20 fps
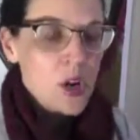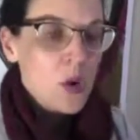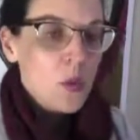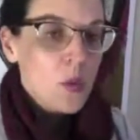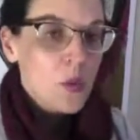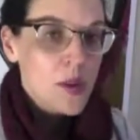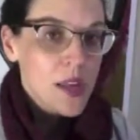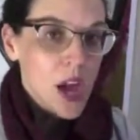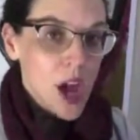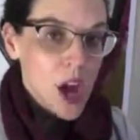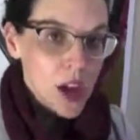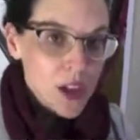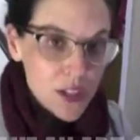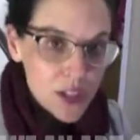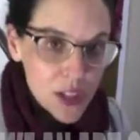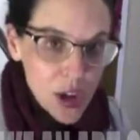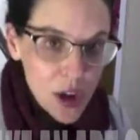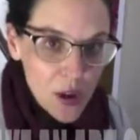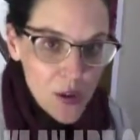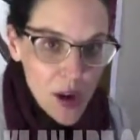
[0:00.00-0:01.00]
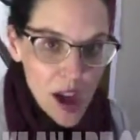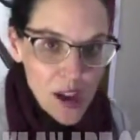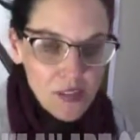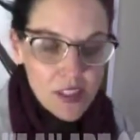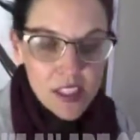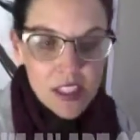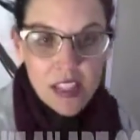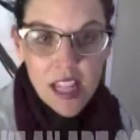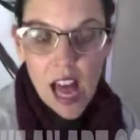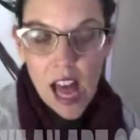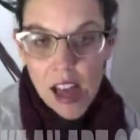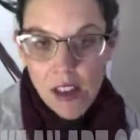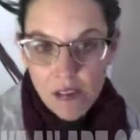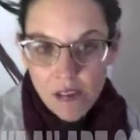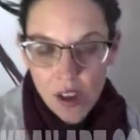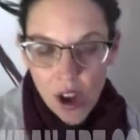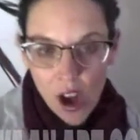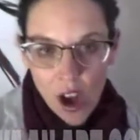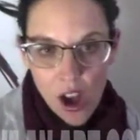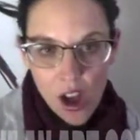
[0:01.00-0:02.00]
We also have a live
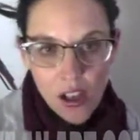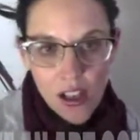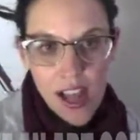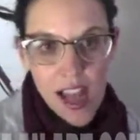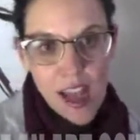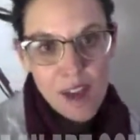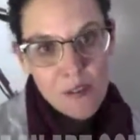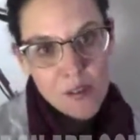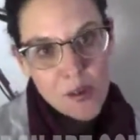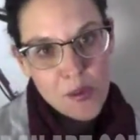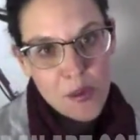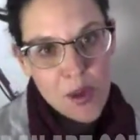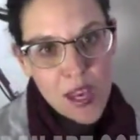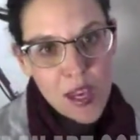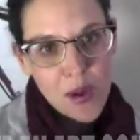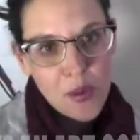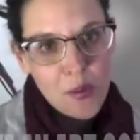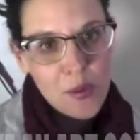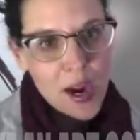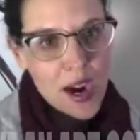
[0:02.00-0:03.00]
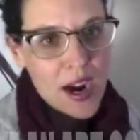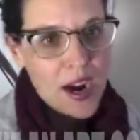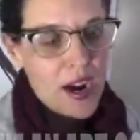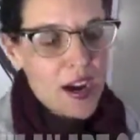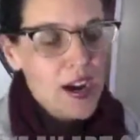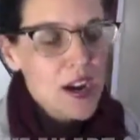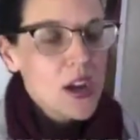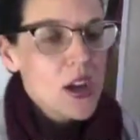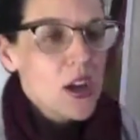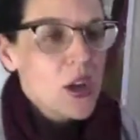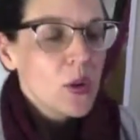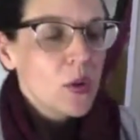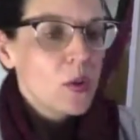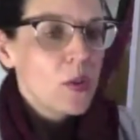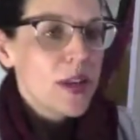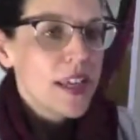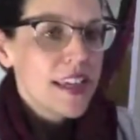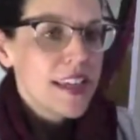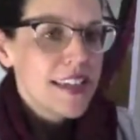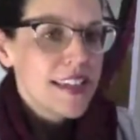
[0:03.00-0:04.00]
call every week where
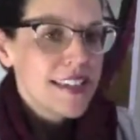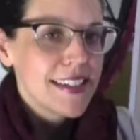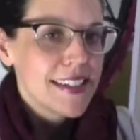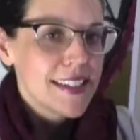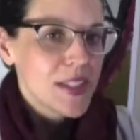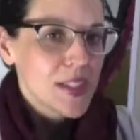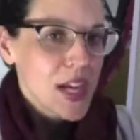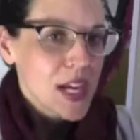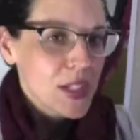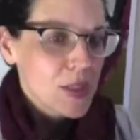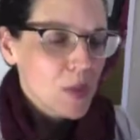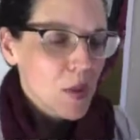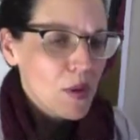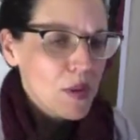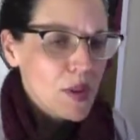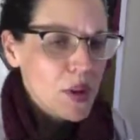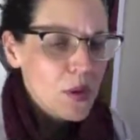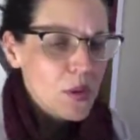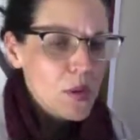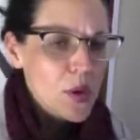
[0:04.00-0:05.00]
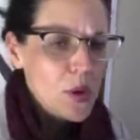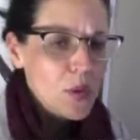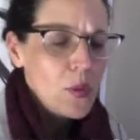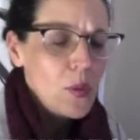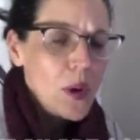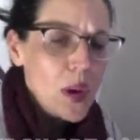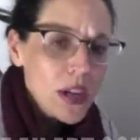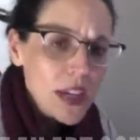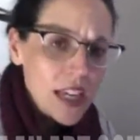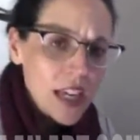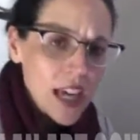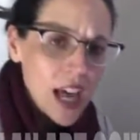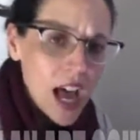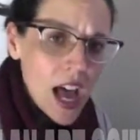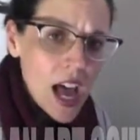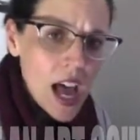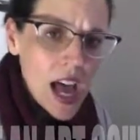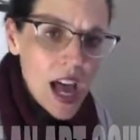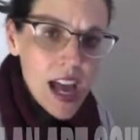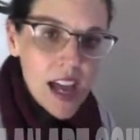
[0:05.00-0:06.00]
we discuss what we're working
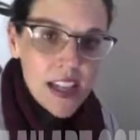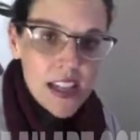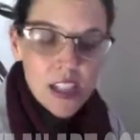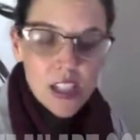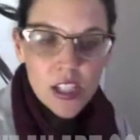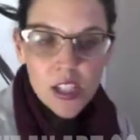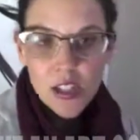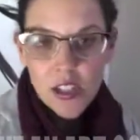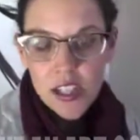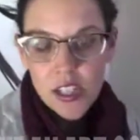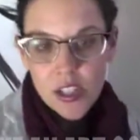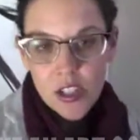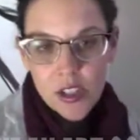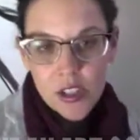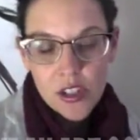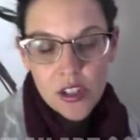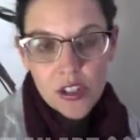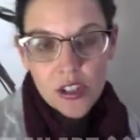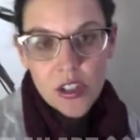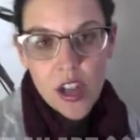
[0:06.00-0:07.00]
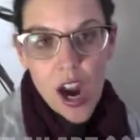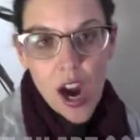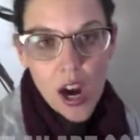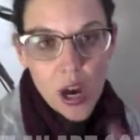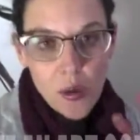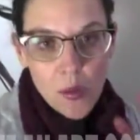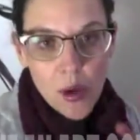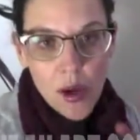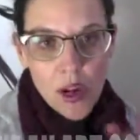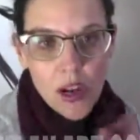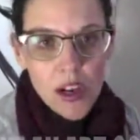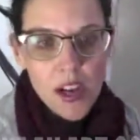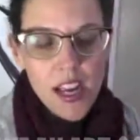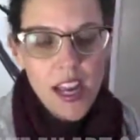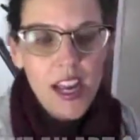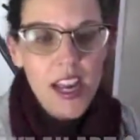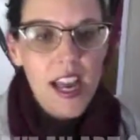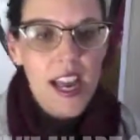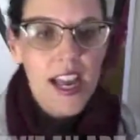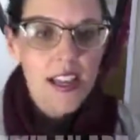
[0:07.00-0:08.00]
on, look at each other's artwork,
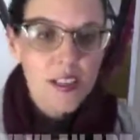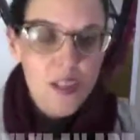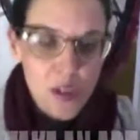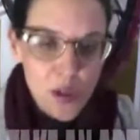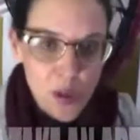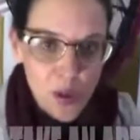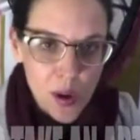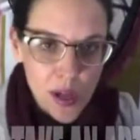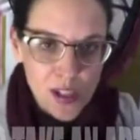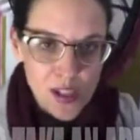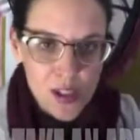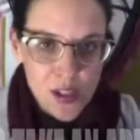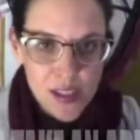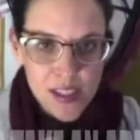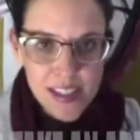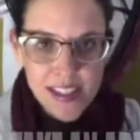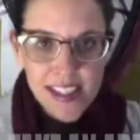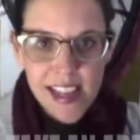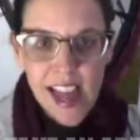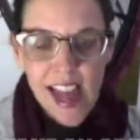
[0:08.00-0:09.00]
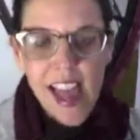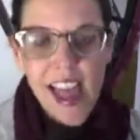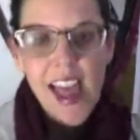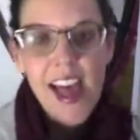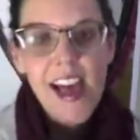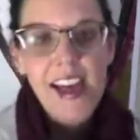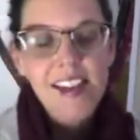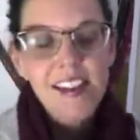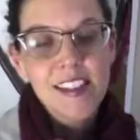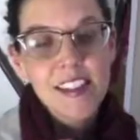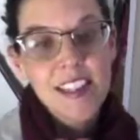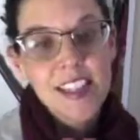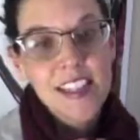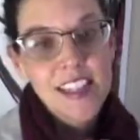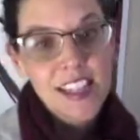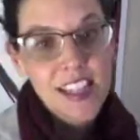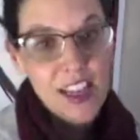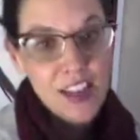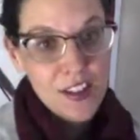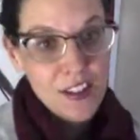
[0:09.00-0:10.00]
answer questions, and
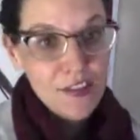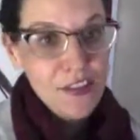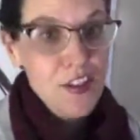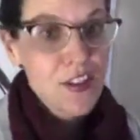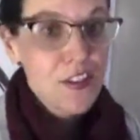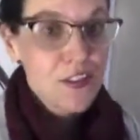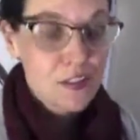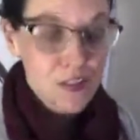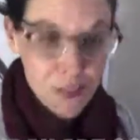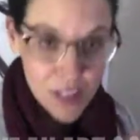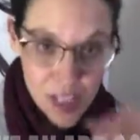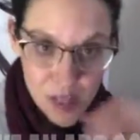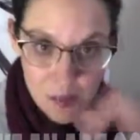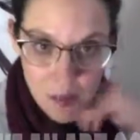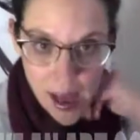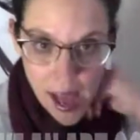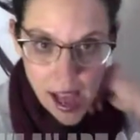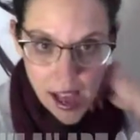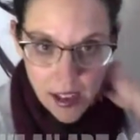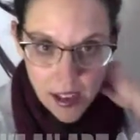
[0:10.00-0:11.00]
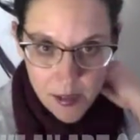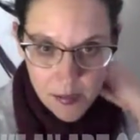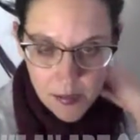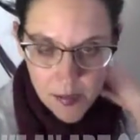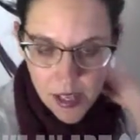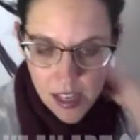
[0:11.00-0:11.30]
give feedback.